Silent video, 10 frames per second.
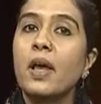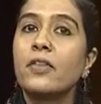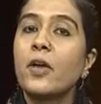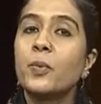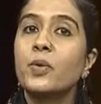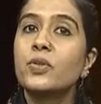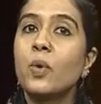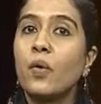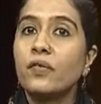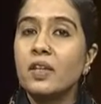that was
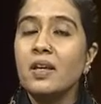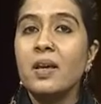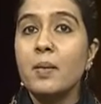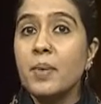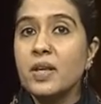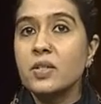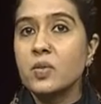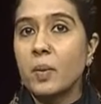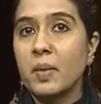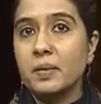of the
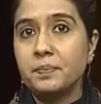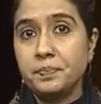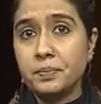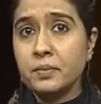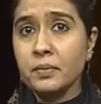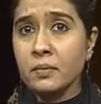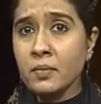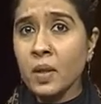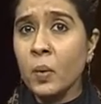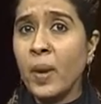peasant women,
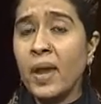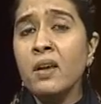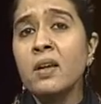where